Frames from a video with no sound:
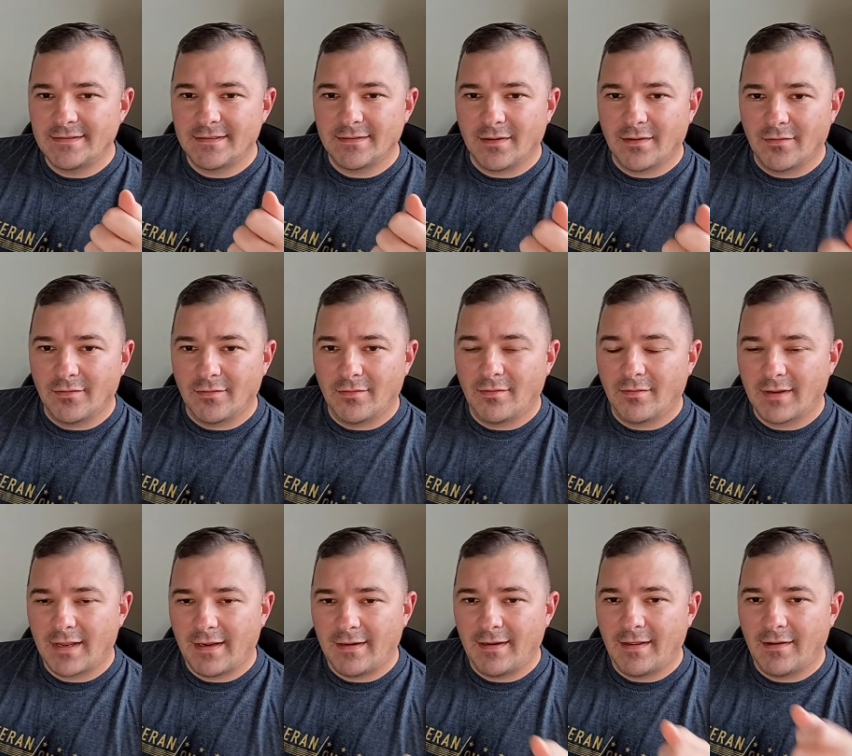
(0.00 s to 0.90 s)
go,
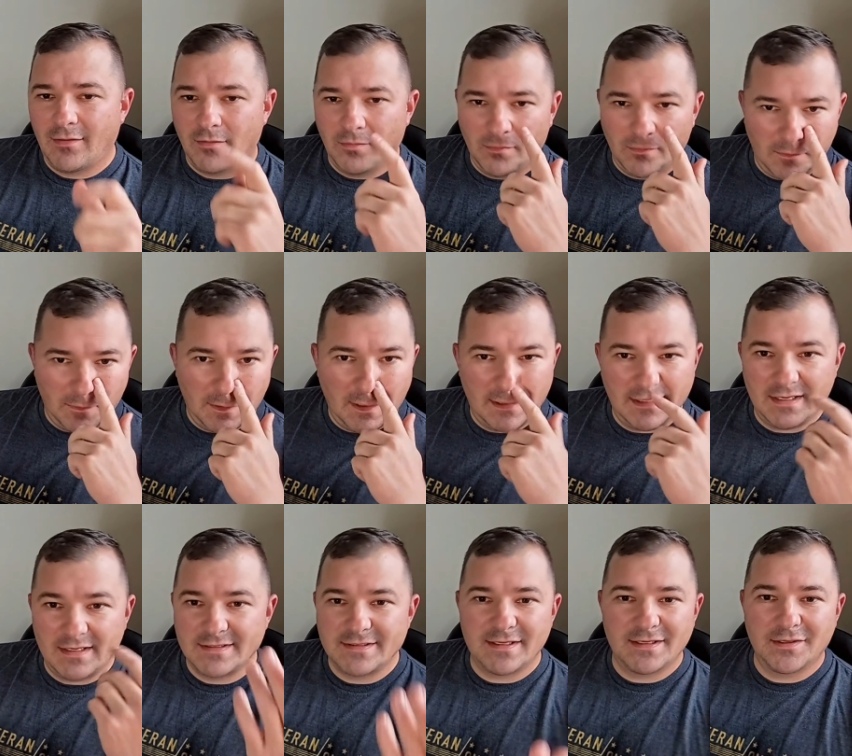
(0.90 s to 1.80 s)
okay, now, and
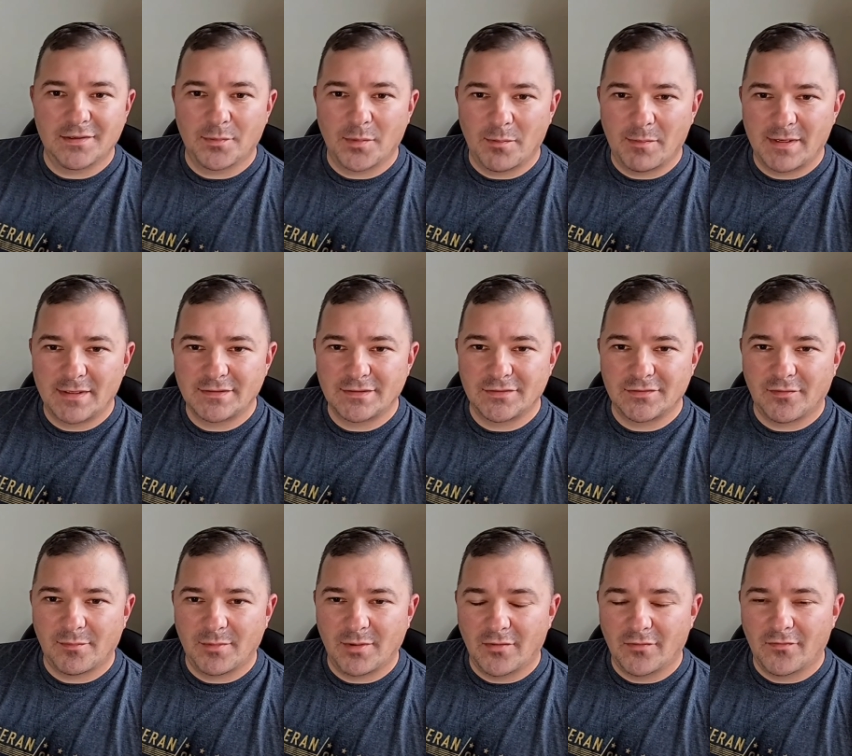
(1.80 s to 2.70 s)
then send them a message
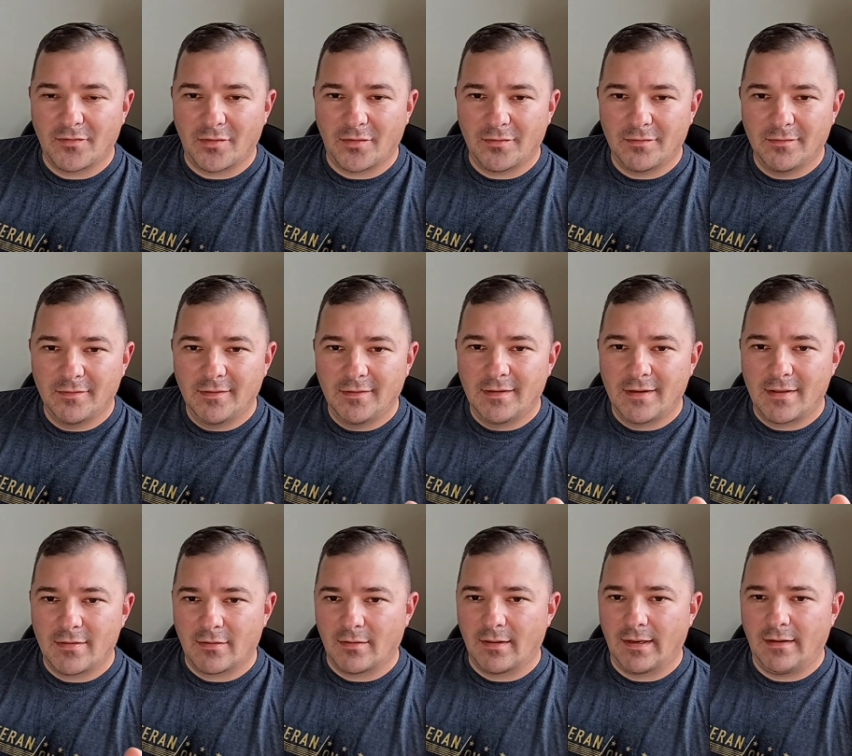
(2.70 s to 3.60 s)
from your phone. And
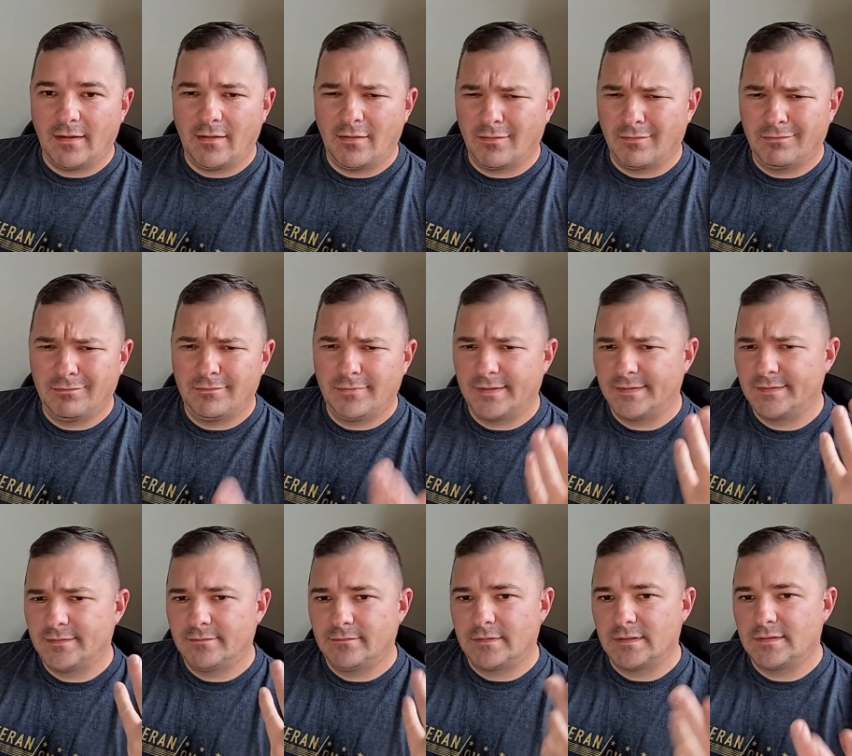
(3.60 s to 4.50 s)
they're like, oh,
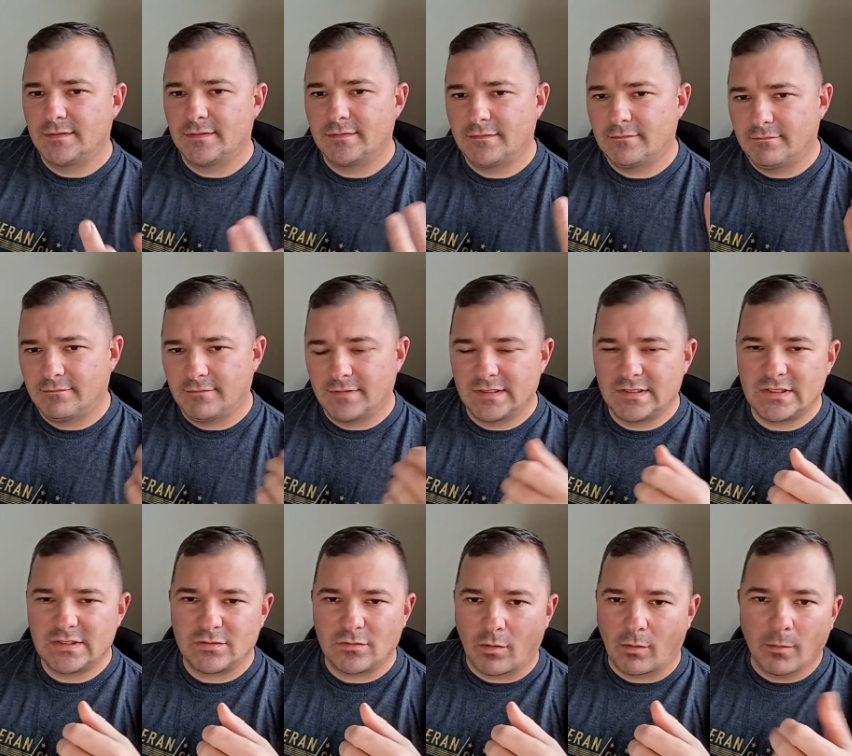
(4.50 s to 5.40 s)
this
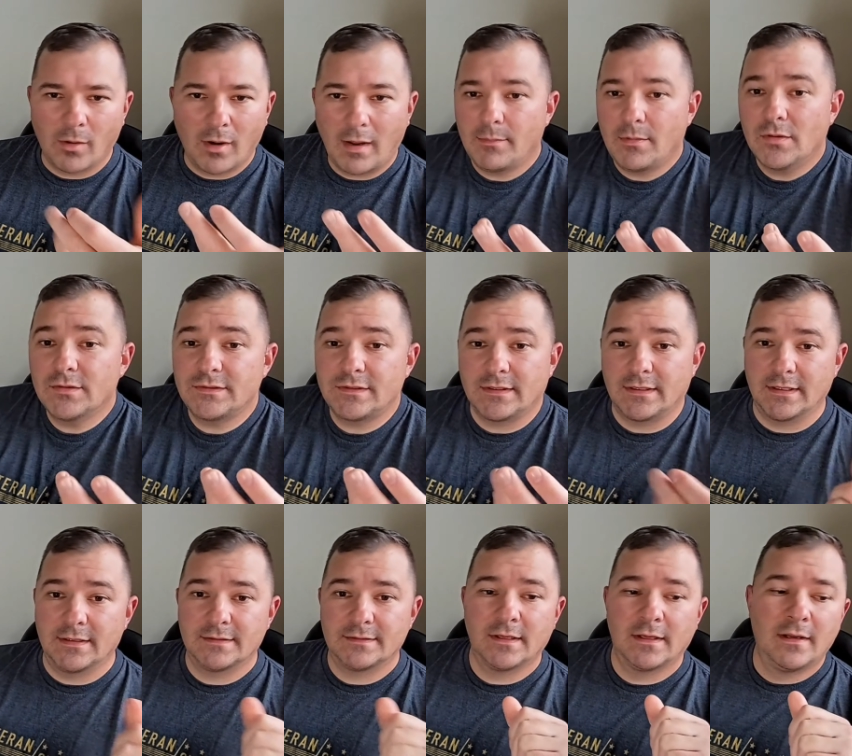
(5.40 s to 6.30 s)
is normal. I'm used to
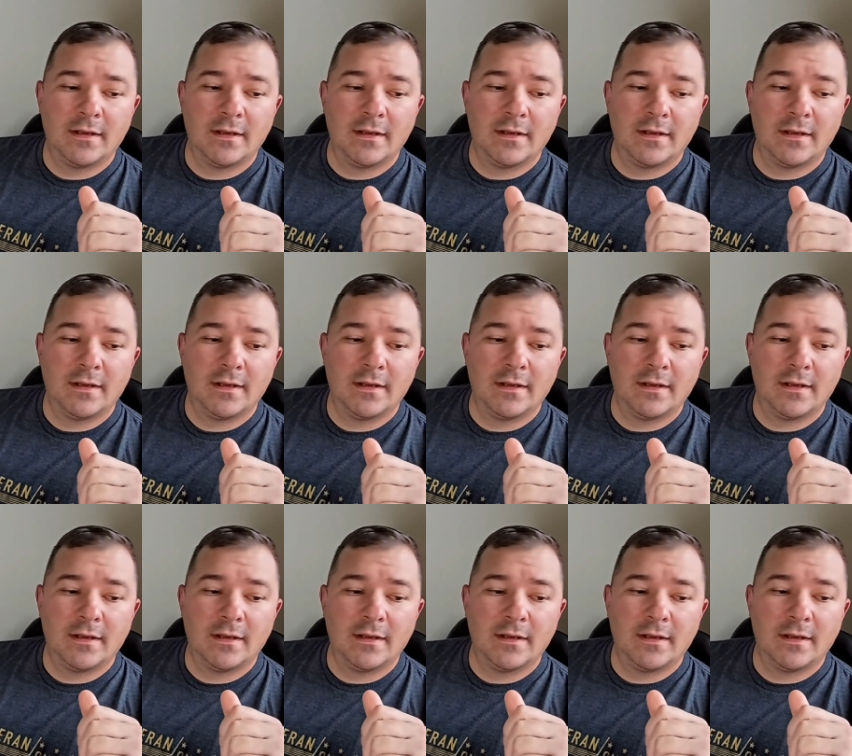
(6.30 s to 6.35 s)
this.